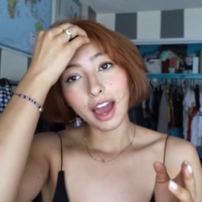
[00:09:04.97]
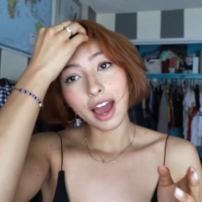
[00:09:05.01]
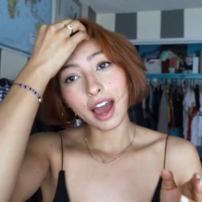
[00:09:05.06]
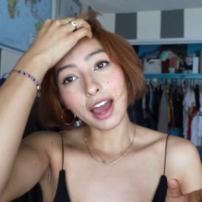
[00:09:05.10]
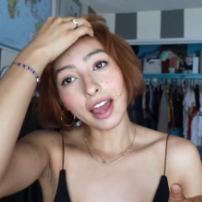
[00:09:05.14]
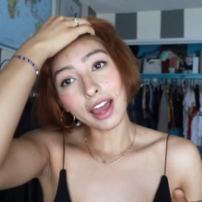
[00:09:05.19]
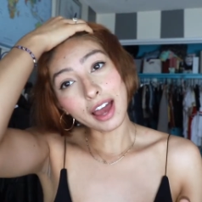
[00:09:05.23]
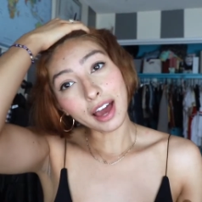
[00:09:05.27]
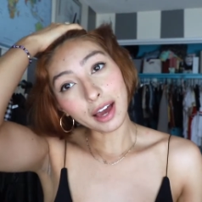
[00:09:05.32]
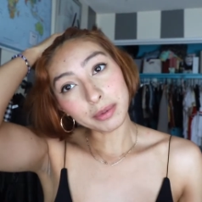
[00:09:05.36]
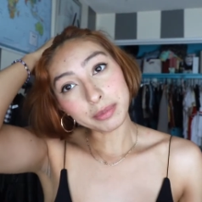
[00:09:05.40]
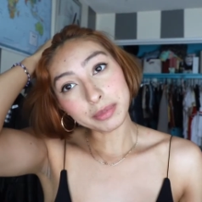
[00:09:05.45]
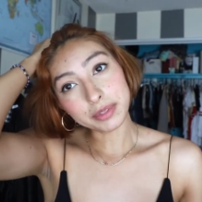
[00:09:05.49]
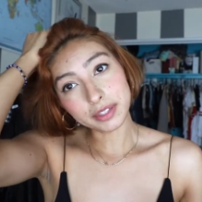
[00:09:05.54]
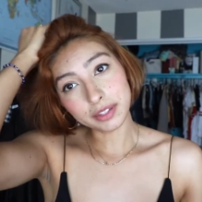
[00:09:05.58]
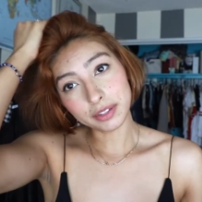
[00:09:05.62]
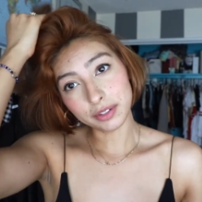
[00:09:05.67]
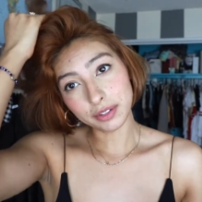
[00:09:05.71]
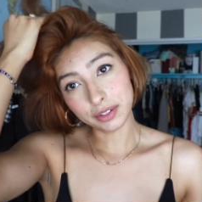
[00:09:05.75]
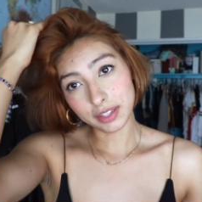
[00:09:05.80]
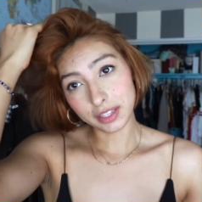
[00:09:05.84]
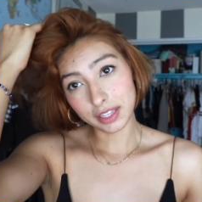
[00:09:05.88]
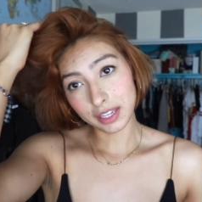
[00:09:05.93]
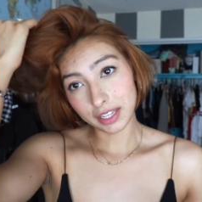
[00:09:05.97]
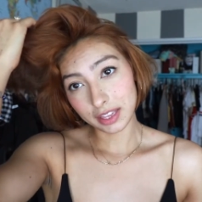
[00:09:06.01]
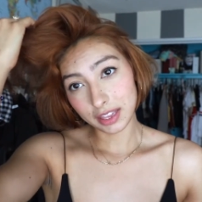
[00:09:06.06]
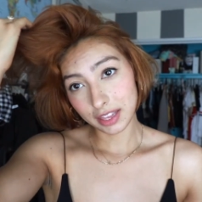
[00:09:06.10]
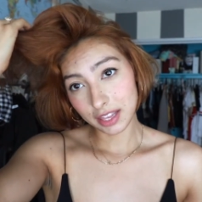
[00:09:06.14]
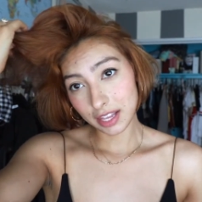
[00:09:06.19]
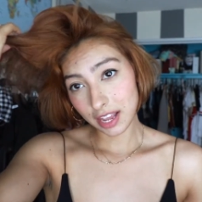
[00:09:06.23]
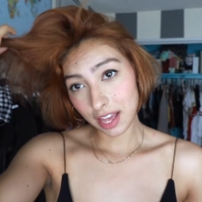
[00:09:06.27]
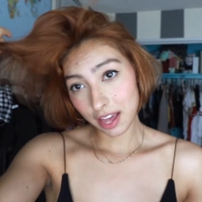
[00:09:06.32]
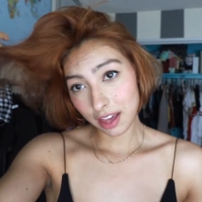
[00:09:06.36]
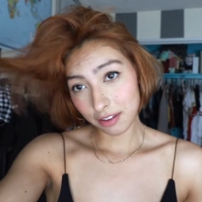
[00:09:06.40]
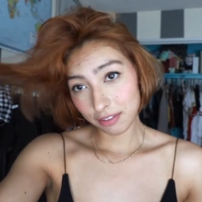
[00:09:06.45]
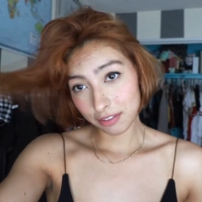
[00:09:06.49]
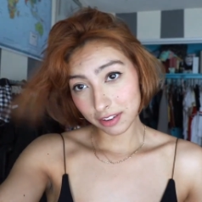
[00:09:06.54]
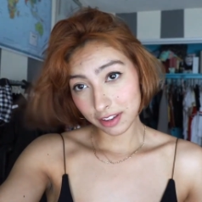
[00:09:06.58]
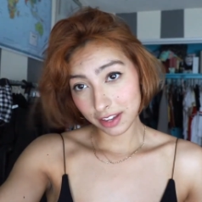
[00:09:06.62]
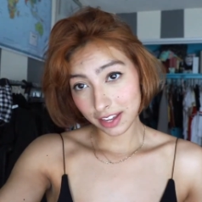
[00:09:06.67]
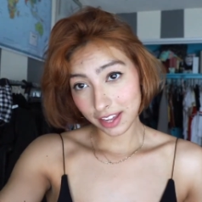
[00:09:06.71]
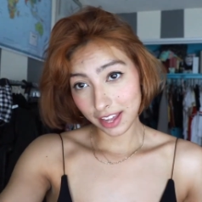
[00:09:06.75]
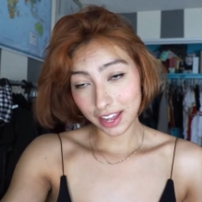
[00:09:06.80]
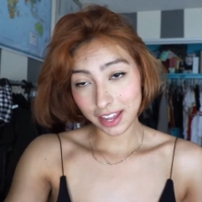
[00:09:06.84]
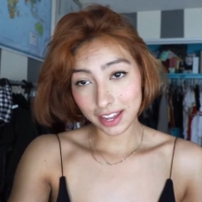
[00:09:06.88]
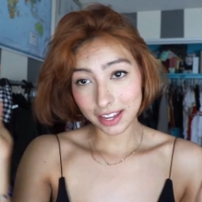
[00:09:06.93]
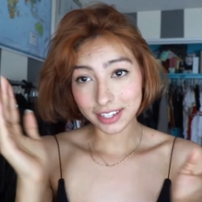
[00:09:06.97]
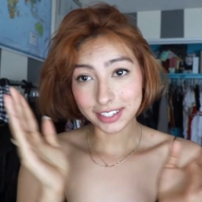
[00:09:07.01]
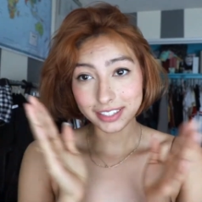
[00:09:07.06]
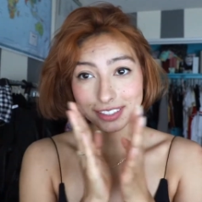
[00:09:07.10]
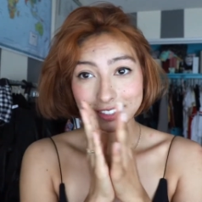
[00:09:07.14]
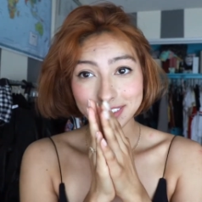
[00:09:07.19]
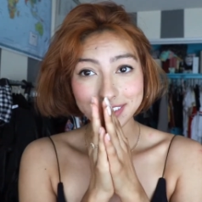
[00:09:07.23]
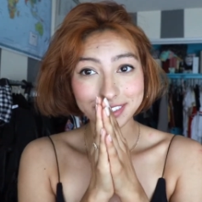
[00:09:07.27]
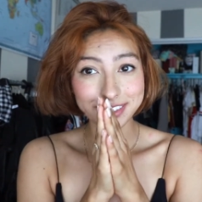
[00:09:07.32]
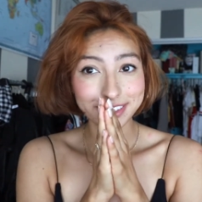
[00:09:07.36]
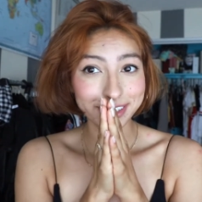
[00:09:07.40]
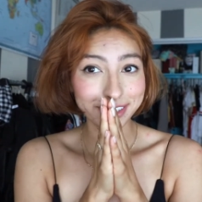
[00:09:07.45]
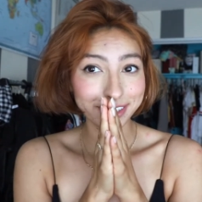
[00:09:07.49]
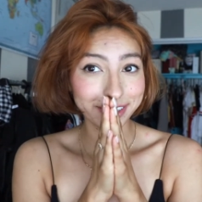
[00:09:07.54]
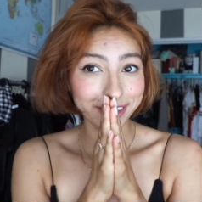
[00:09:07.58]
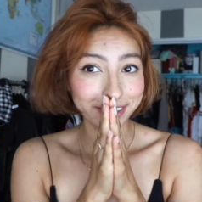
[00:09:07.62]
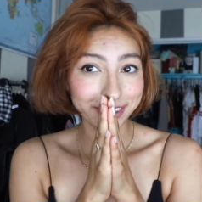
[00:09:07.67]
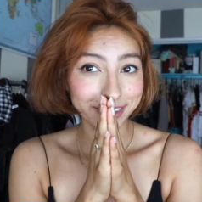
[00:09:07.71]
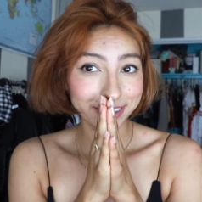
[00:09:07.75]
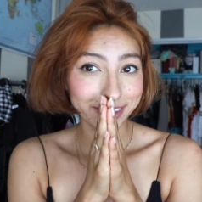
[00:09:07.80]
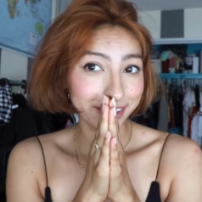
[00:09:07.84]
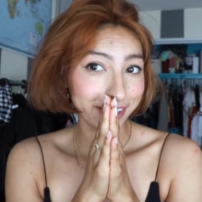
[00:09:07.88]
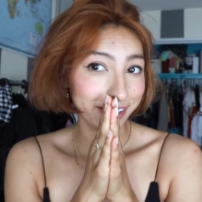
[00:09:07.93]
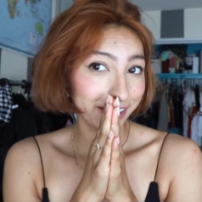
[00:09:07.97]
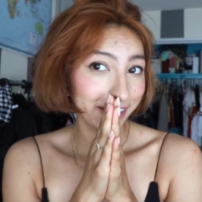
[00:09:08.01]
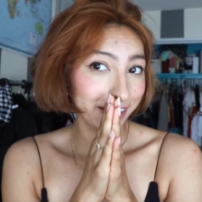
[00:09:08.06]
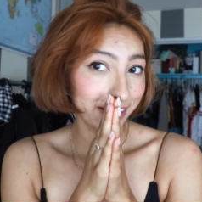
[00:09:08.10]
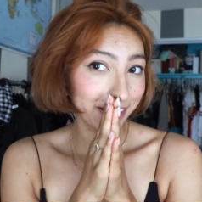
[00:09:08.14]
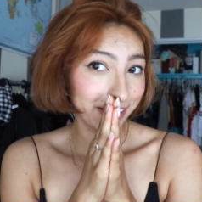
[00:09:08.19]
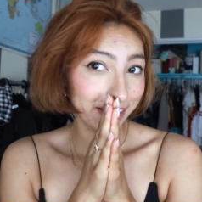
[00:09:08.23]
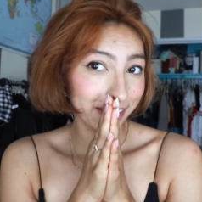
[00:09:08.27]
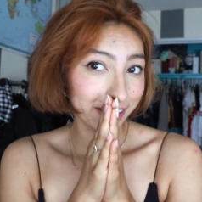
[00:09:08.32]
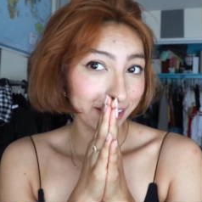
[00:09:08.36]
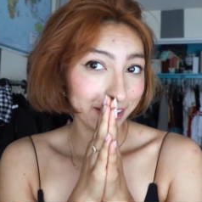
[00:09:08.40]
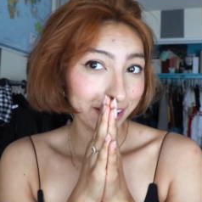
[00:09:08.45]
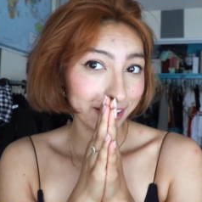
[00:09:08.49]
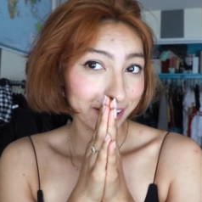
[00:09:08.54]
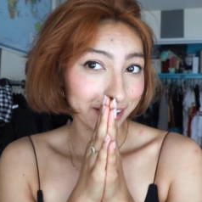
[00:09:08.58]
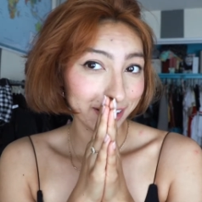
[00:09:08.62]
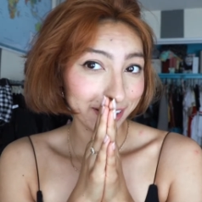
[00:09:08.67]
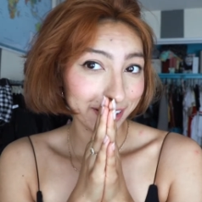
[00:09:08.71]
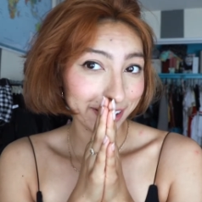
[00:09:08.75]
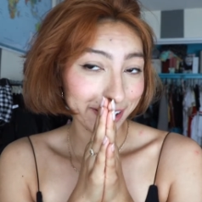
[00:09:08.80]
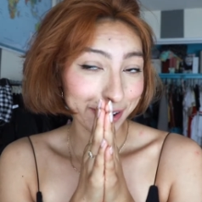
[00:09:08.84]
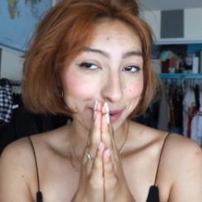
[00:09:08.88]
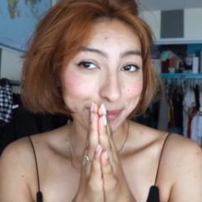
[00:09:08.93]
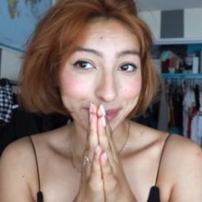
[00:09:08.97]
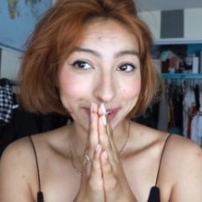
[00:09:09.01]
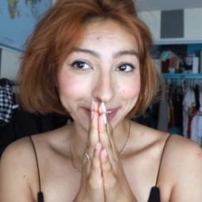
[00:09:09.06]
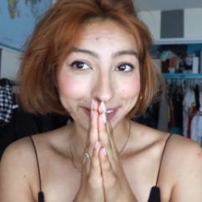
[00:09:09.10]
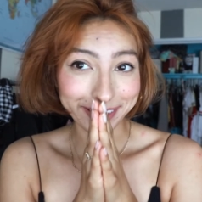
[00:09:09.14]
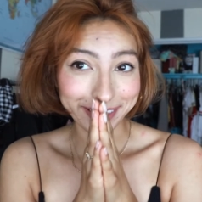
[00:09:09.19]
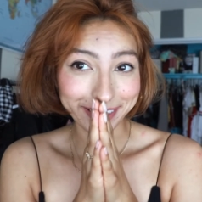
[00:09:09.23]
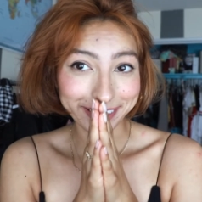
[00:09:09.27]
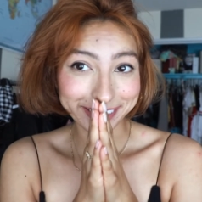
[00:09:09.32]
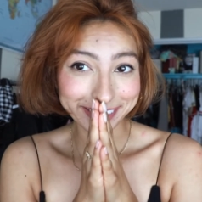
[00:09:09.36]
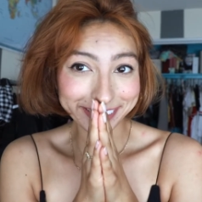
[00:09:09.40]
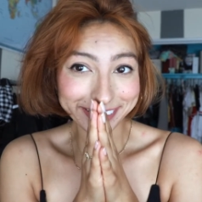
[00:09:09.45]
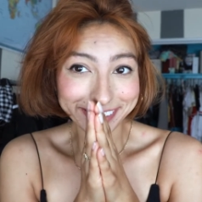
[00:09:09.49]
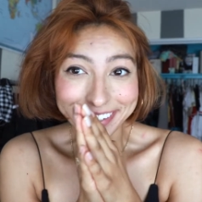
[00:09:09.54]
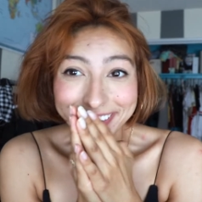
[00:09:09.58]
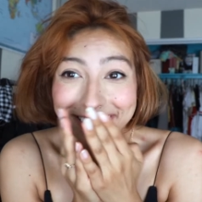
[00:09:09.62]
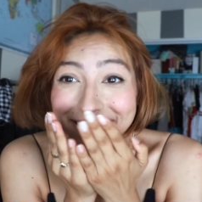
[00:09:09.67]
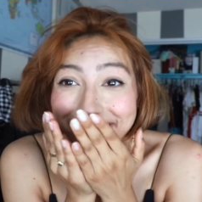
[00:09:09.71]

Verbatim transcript: I absolutely love it. Oh my gosh.